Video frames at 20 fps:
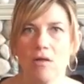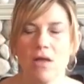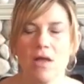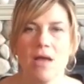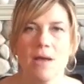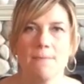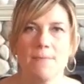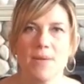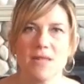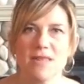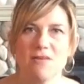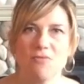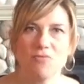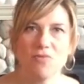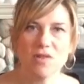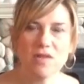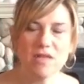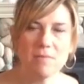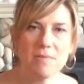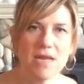but they really
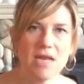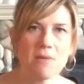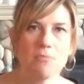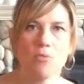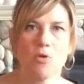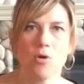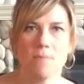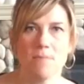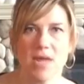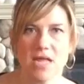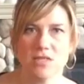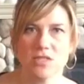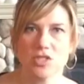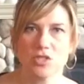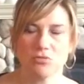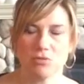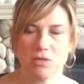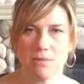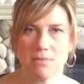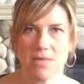made it more
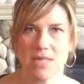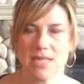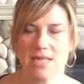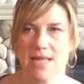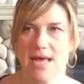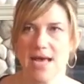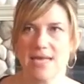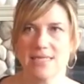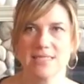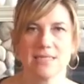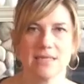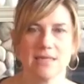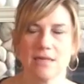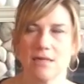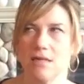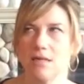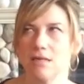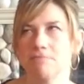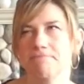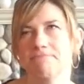mainstream in the last
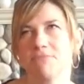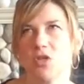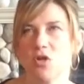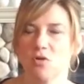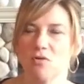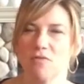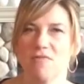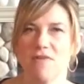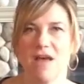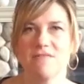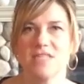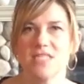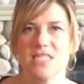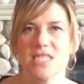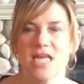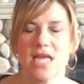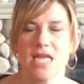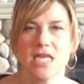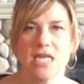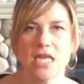little, you know, five to
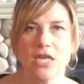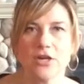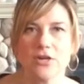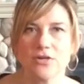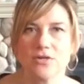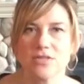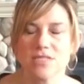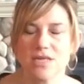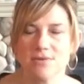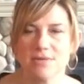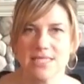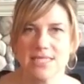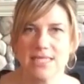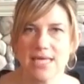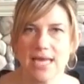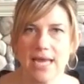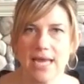ten years, I would say.